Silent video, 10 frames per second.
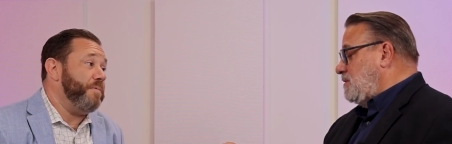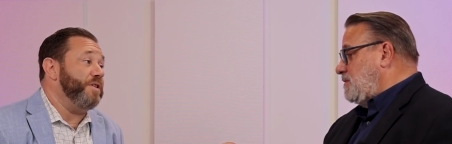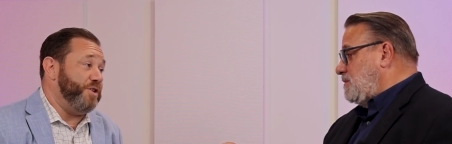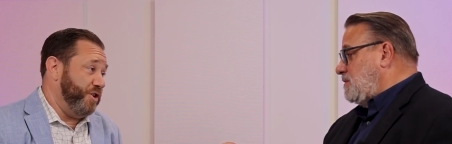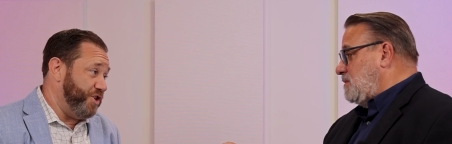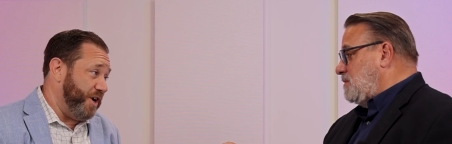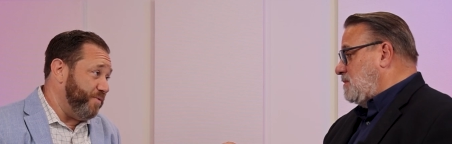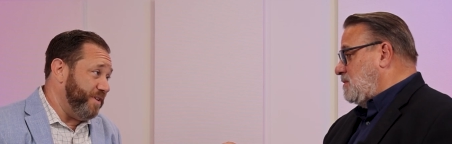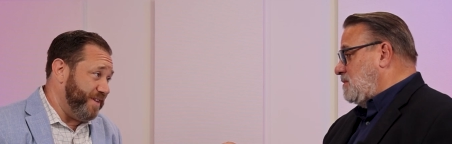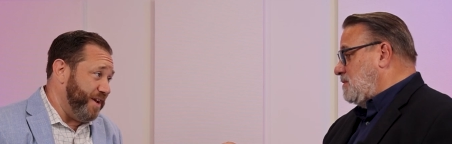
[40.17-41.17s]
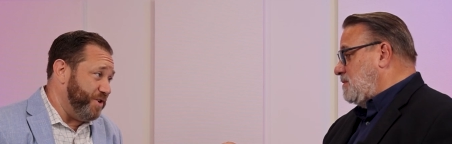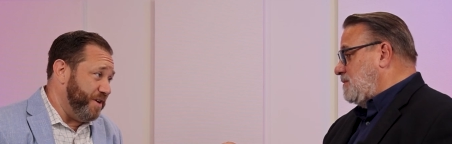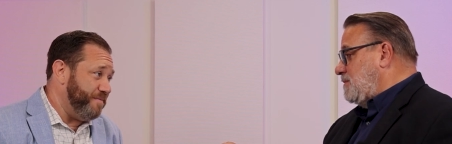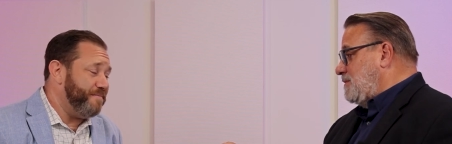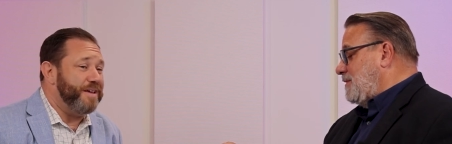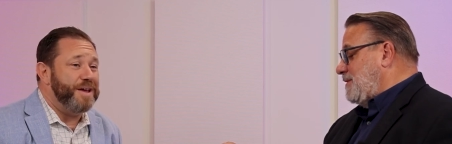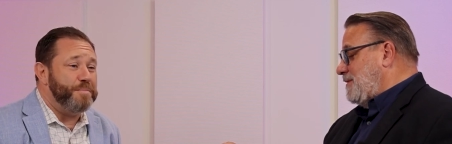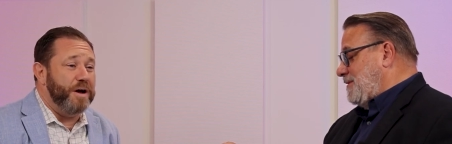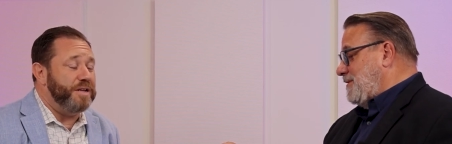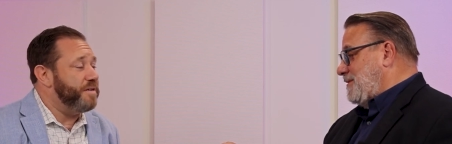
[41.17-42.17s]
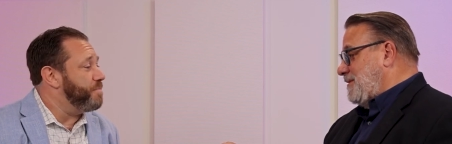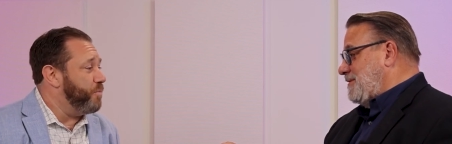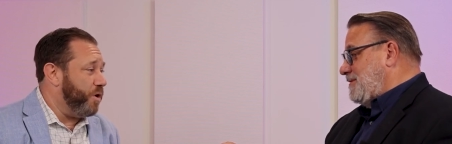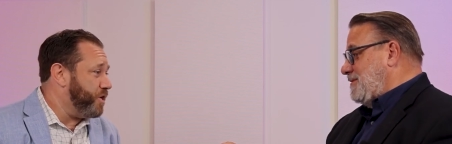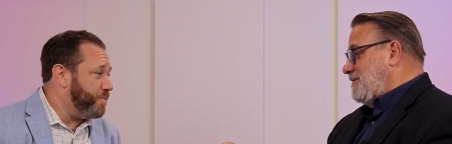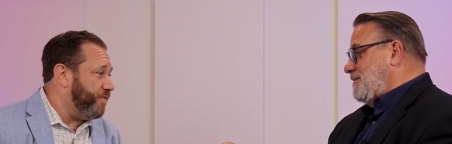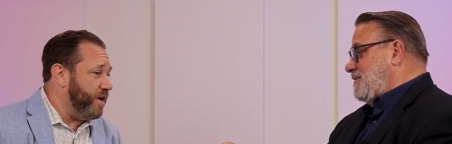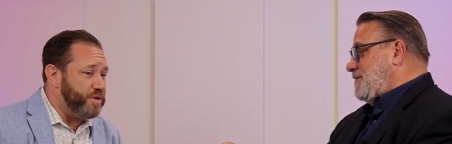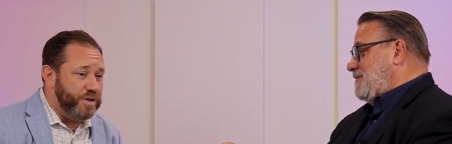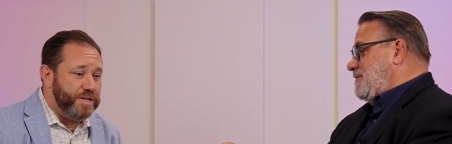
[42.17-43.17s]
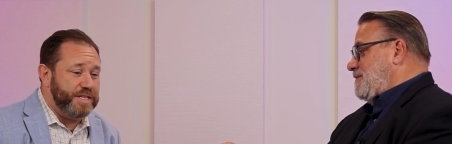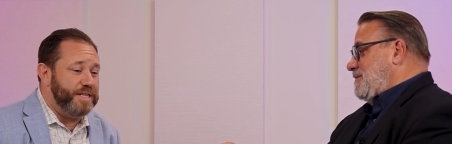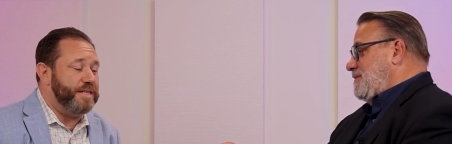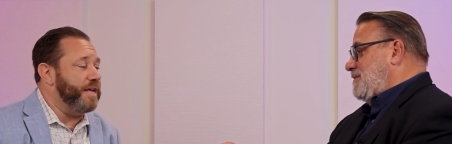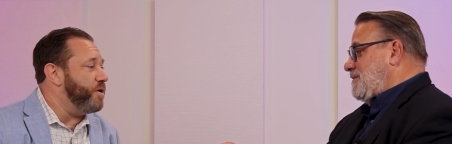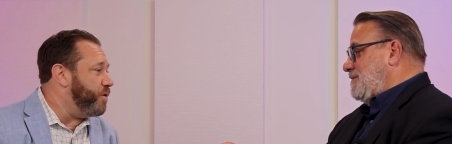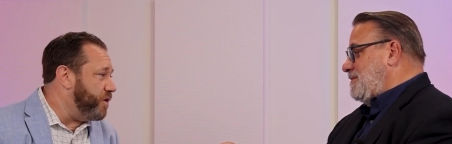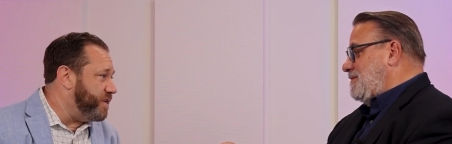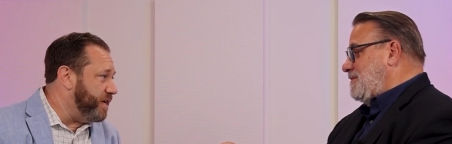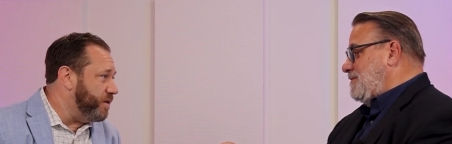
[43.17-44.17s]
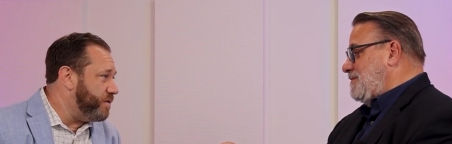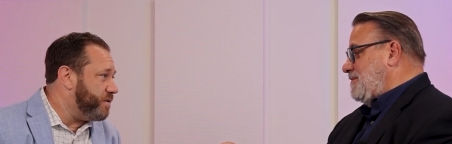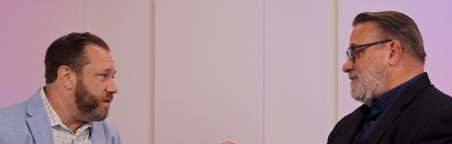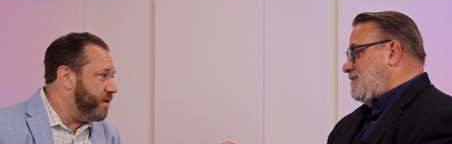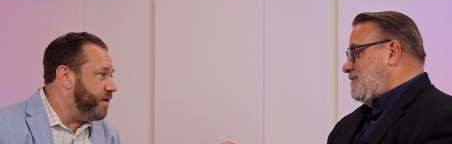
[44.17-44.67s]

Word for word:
Speaker 1: there's a generalization, but mortgage professionals they know good deals.